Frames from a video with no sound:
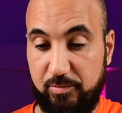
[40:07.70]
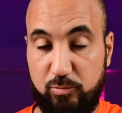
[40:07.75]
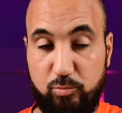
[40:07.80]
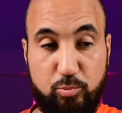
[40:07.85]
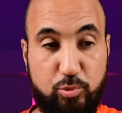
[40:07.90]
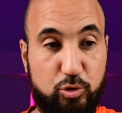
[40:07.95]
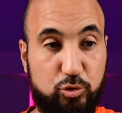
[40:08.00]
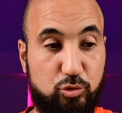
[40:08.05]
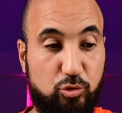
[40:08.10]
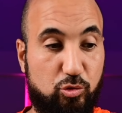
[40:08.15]

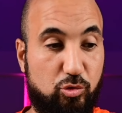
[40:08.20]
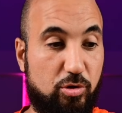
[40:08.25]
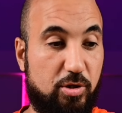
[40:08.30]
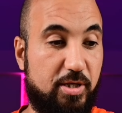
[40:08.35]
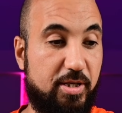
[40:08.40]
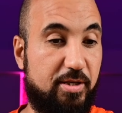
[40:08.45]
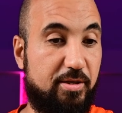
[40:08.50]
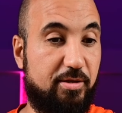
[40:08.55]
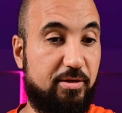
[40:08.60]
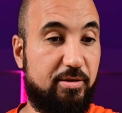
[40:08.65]
protocol
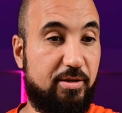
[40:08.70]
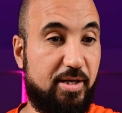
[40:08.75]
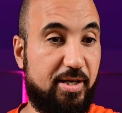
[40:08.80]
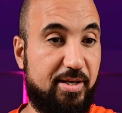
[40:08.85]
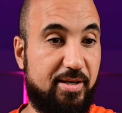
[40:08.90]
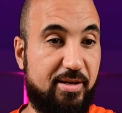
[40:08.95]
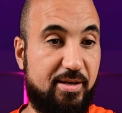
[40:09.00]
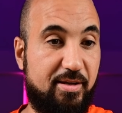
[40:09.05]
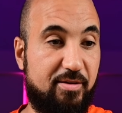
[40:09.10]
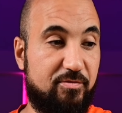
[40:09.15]
here I
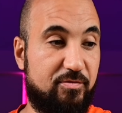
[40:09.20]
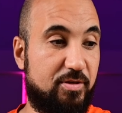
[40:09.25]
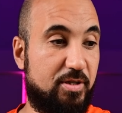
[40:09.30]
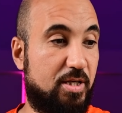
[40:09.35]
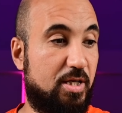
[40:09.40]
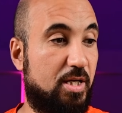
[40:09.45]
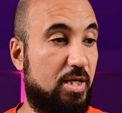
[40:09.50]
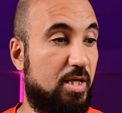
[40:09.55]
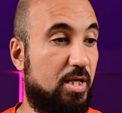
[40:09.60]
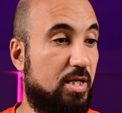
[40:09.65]
have.
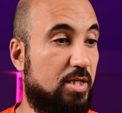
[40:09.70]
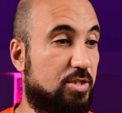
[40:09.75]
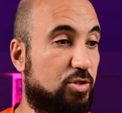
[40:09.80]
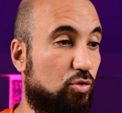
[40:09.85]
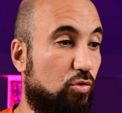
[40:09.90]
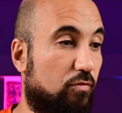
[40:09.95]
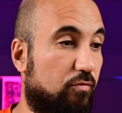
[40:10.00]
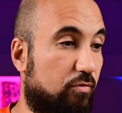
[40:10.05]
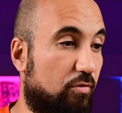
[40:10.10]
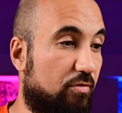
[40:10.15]

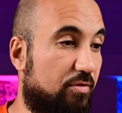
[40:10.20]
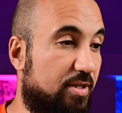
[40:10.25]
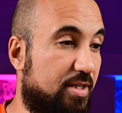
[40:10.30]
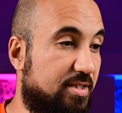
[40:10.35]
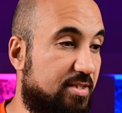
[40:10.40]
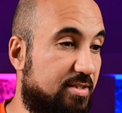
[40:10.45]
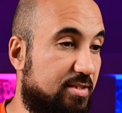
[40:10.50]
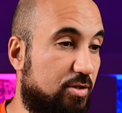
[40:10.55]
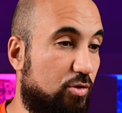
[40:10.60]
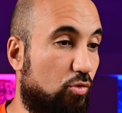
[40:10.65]
So for
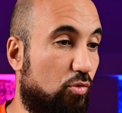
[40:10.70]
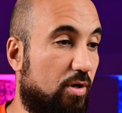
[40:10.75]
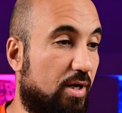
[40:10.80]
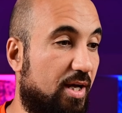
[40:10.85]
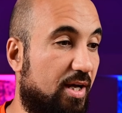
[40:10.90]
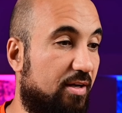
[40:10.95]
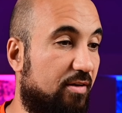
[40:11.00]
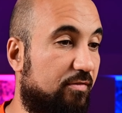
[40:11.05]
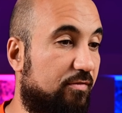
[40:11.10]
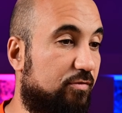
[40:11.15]
this you
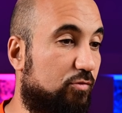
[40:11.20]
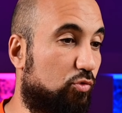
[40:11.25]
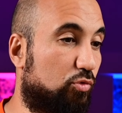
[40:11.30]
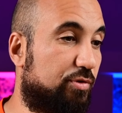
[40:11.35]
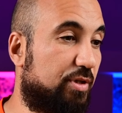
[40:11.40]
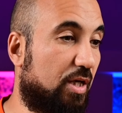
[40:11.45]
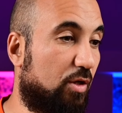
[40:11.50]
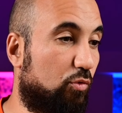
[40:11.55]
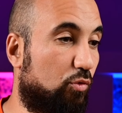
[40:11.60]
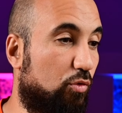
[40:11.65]
have to
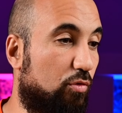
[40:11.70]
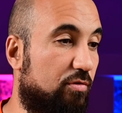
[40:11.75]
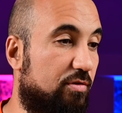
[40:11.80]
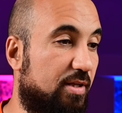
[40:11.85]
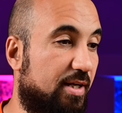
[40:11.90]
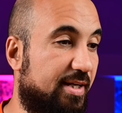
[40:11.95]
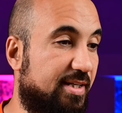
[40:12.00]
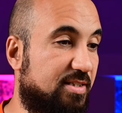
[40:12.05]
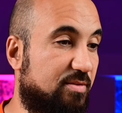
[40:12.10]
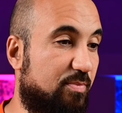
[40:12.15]
download
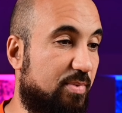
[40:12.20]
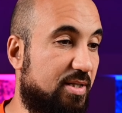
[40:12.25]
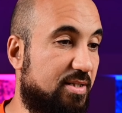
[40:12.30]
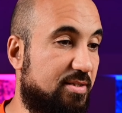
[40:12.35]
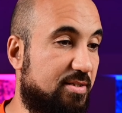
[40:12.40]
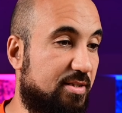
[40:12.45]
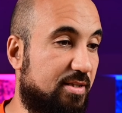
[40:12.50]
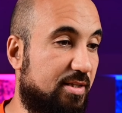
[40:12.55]
the Express